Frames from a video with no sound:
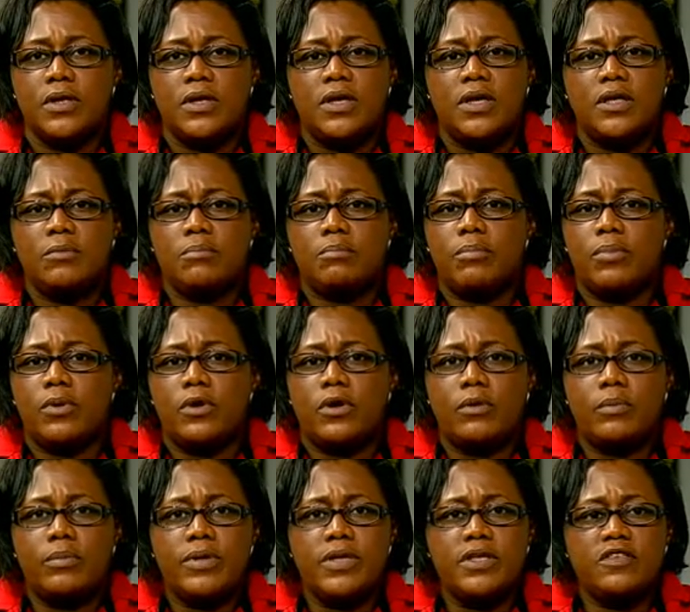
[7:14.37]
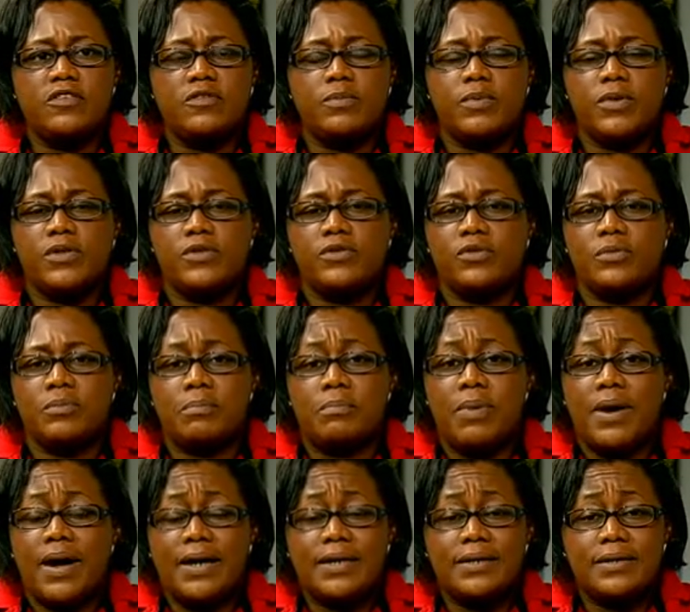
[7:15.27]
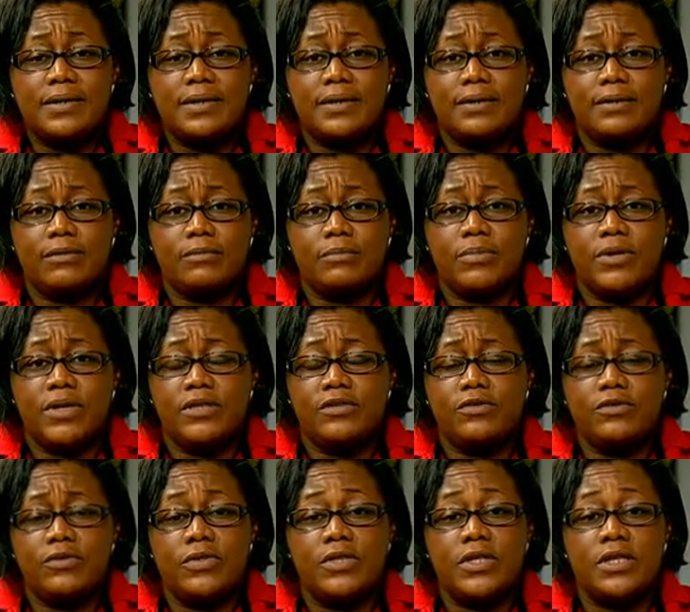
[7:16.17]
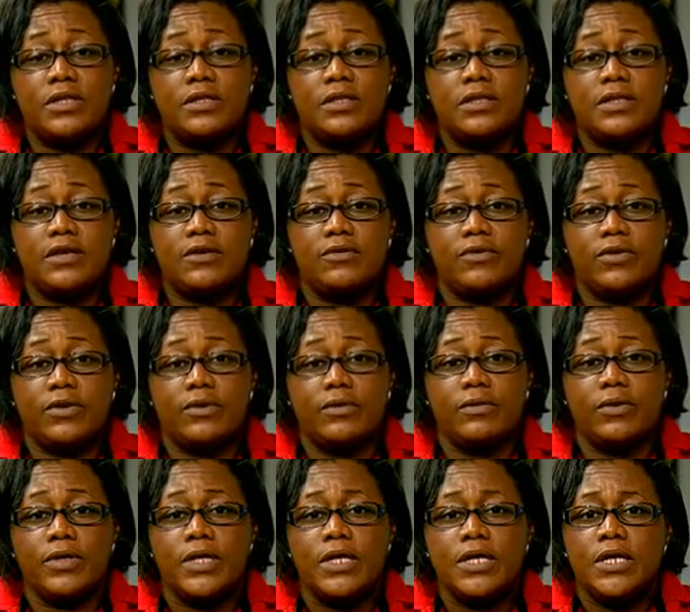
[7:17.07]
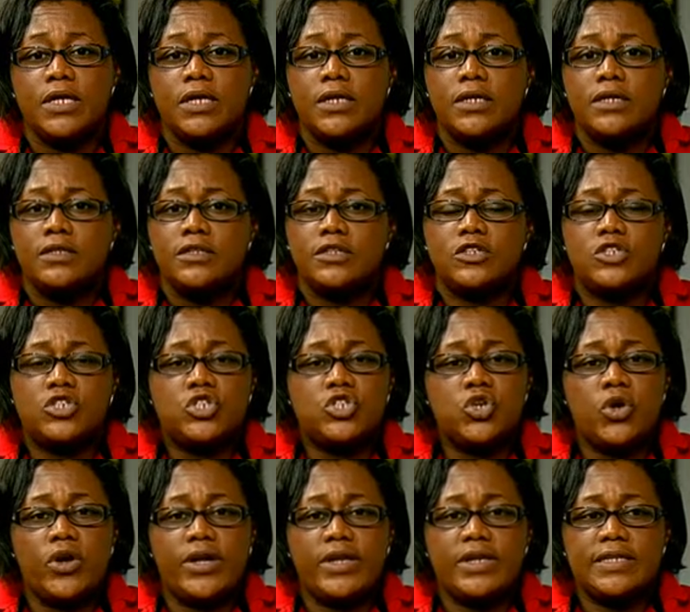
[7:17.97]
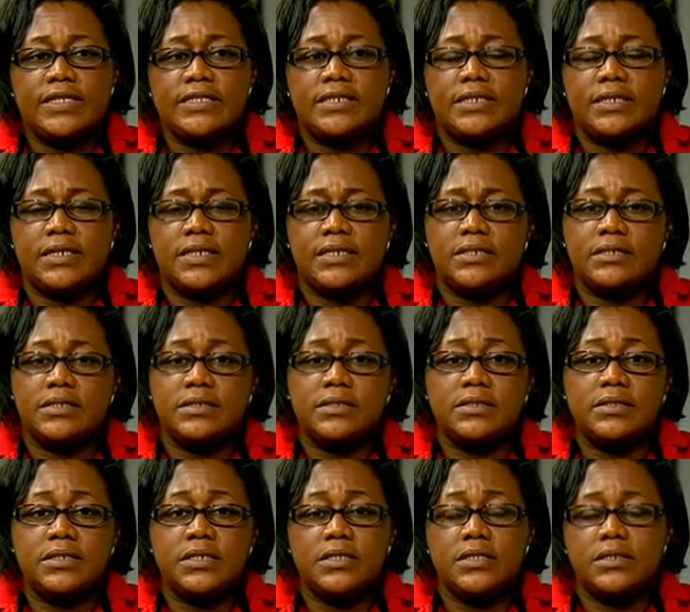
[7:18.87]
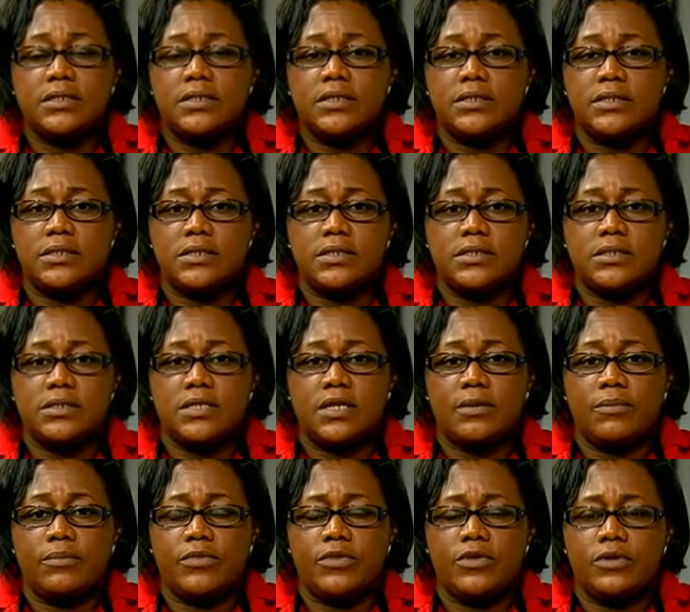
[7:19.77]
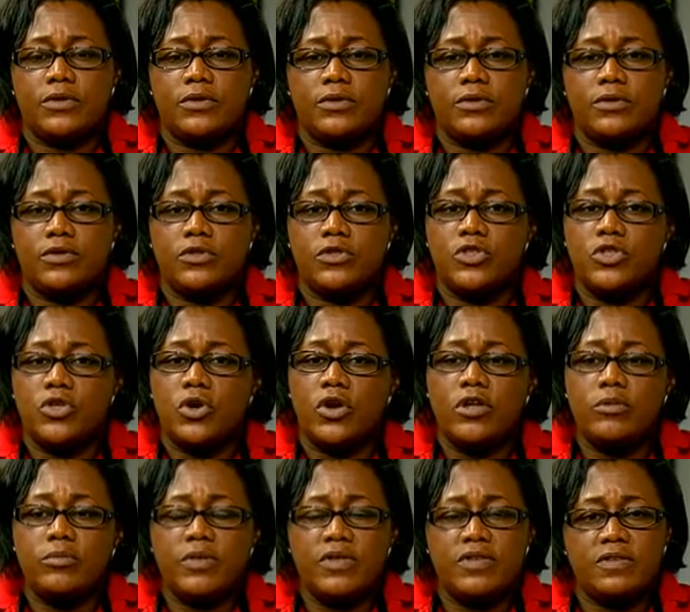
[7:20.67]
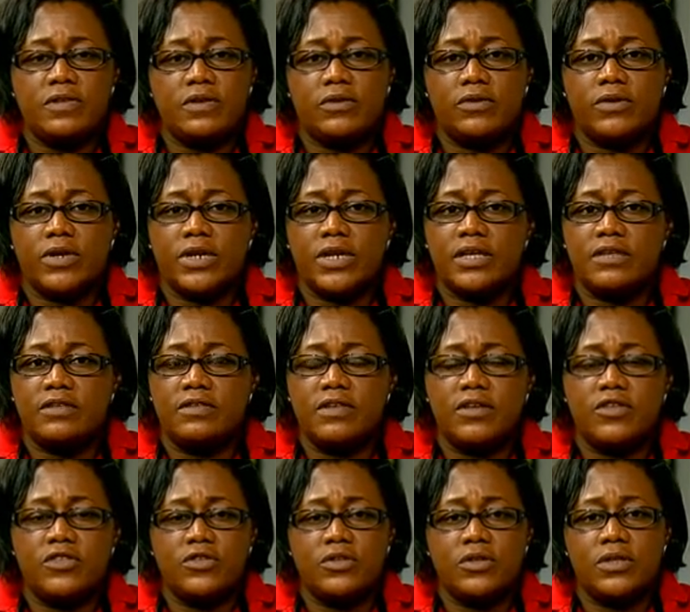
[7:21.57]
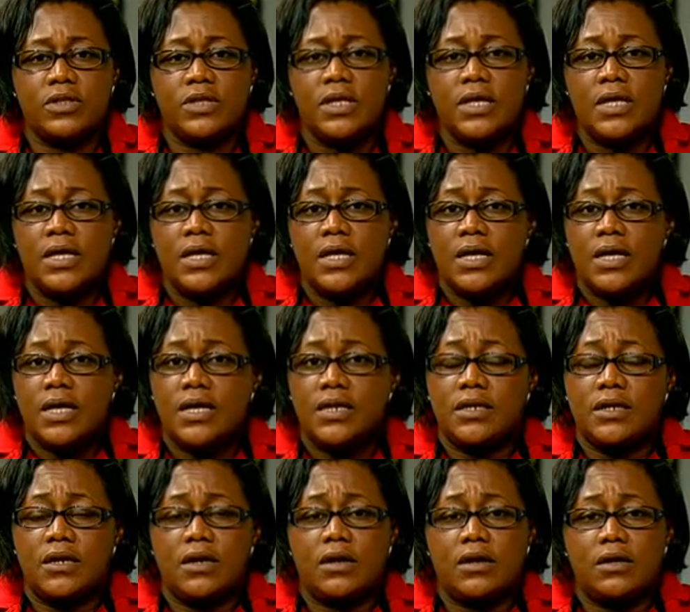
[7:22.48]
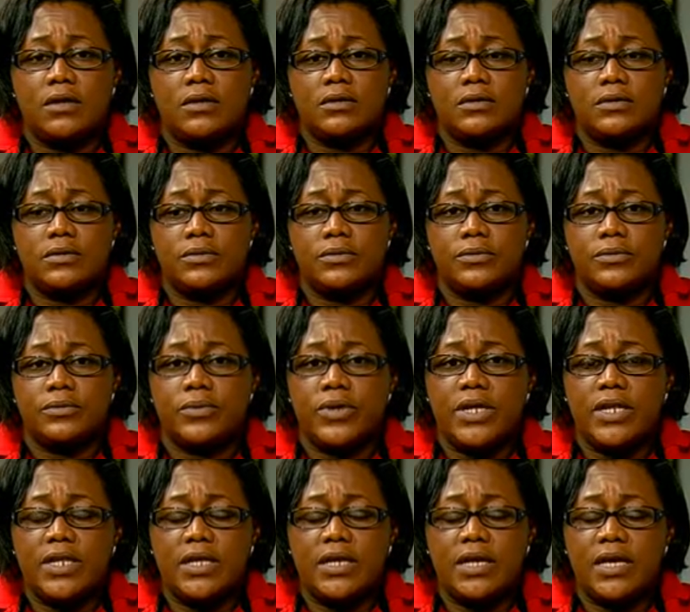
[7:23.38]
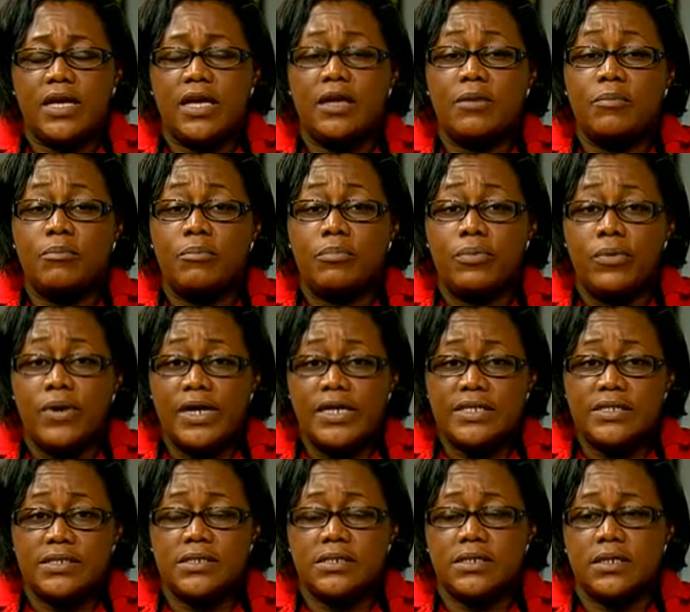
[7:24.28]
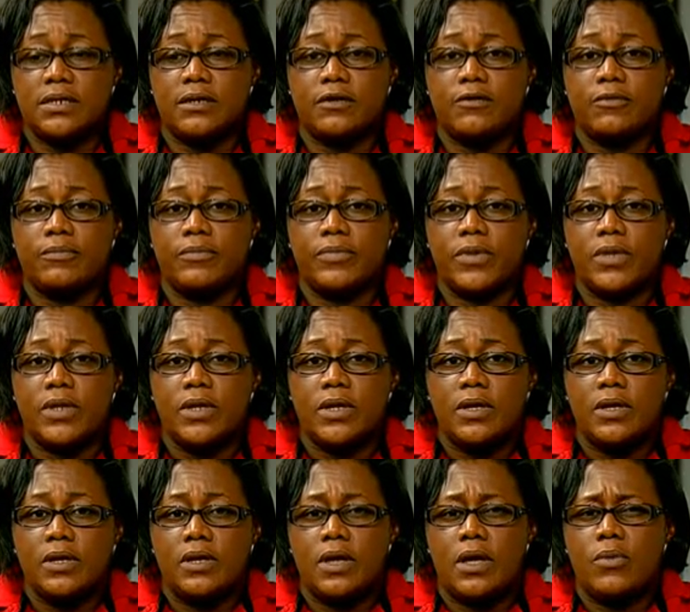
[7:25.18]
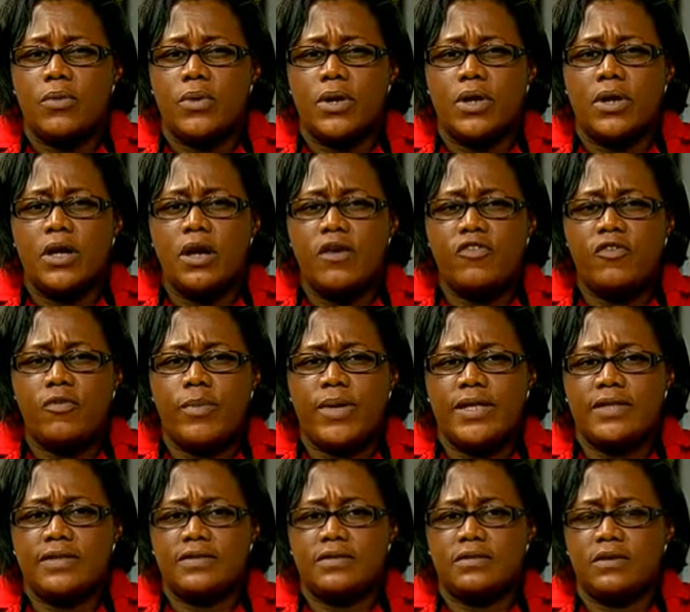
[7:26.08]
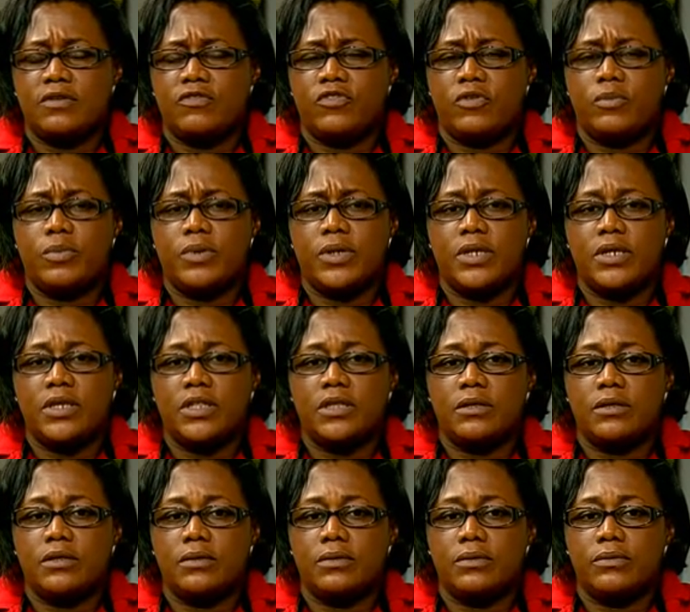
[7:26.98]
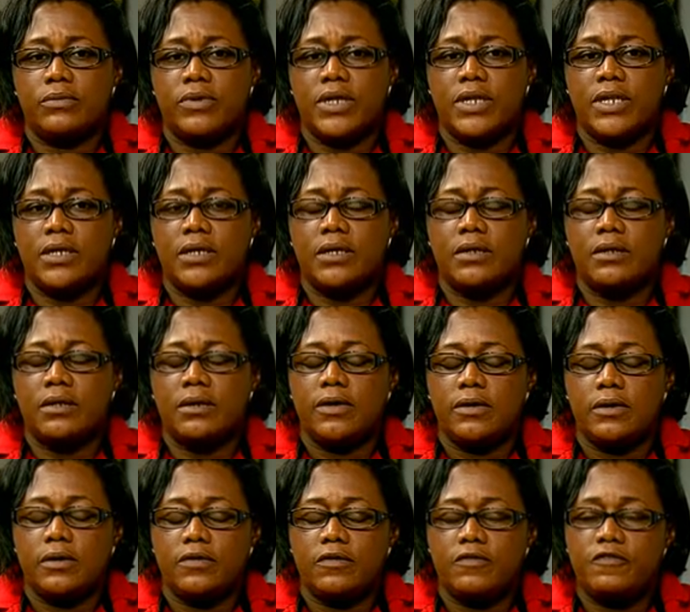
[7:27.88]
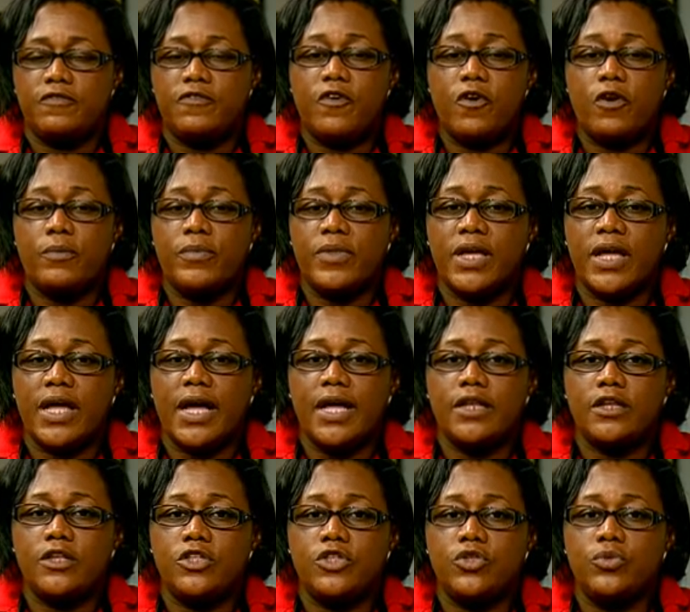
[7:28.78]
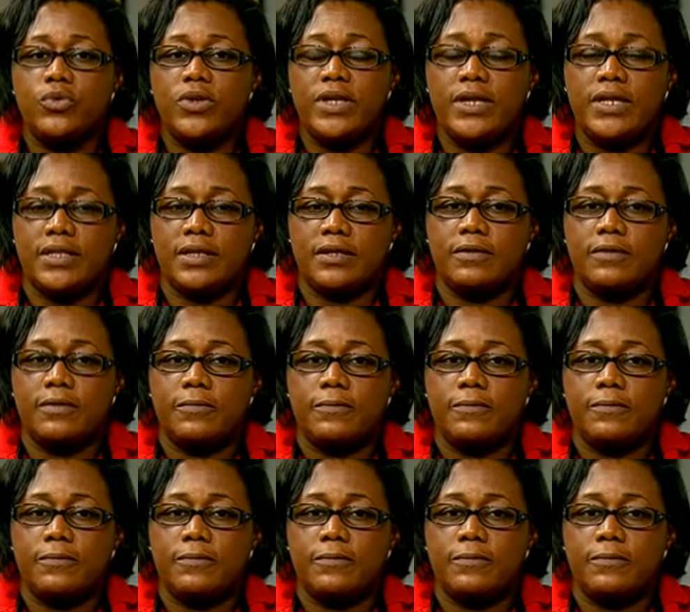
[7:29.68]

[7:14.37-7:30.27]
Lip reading: in Berbice, be it you in Bartica, be it you in the interior, to join us and let us knit to the system, to join me as an organization, and all to really embrace our governments and everybody to really form the kind of unit